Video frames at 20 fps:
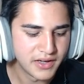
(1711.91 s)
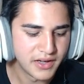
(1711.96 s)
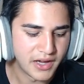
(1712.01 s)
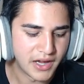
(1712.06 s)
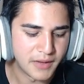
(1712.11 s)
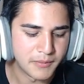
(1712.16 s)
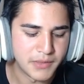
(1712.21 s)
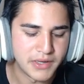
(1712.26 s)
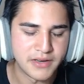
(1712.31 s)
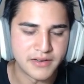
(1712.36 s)

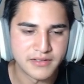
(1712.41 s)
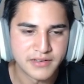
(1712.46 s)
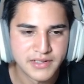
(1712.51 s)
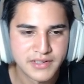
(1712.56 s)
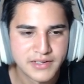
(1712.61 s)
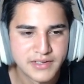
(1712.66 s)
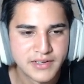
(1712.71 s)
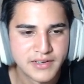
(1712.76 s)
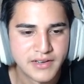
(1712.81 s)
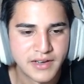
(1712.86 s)
I mean,
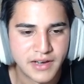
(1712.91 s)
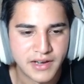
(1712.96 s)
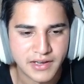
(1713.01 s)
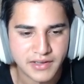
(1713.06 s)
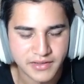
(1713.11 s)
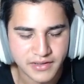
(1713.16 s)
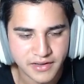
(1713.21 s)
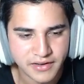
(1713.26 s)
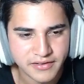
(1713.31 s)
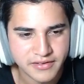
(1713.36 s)
I
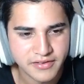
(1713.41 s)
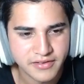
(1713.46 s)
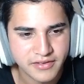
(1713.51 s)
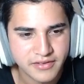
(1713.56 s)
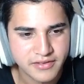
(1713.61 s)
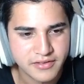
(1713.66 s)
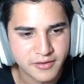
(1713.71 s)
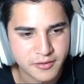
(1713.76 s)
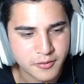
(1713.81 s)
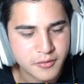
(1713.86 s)
lost
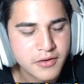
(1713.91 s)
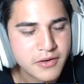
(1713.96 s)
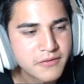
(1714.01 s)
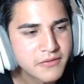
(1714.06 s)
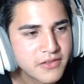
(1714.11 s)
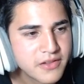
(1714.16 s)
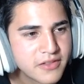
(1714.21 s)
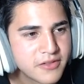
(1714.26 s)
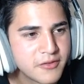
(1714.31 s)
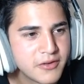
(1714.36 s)
two of
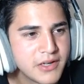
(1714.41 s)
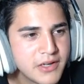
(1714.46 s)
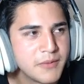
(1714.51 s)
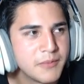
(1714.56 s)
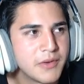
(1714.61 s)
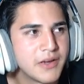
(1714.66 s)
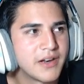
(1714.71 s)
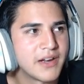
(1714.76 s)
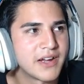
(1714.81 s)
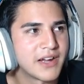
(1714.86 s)
the three,
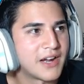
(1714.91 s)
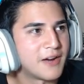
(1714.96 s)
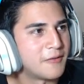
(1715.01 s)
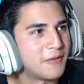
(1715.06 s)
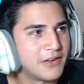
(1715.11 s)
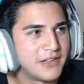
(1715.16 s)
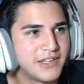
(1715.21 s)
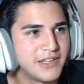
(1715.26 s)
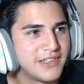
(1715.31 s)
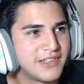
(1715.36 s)
but I got
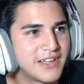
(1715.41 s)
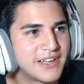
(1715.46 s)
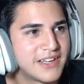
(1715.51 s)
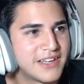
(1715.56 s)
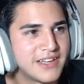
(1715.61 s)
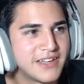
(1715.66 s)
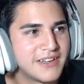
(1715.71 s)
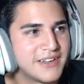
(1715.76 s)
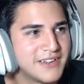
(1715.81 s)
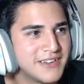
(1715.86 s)
really
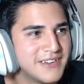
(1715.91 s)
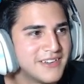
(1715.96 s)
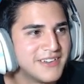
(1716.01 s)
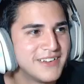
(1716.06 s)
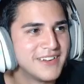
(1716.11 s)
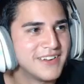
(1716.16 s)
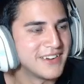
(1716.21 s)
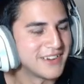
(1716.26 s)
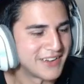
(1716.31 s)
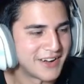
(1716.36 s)
lucky.
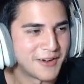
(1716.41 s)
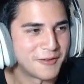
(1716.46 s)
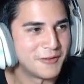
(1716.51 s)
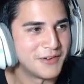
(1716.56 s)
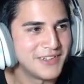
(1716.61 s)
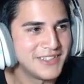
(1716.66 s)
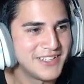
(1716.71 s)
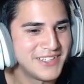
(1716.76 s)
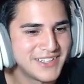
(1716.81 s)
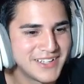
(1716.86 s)
God, really
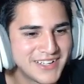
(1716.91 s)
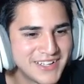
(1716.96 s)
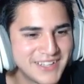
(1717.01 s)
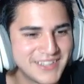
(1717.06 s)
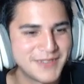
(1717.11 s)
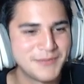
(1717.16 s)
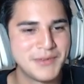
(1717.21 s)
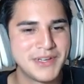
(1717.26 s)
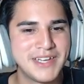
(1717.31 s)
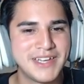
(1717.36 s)
yeah, but thank,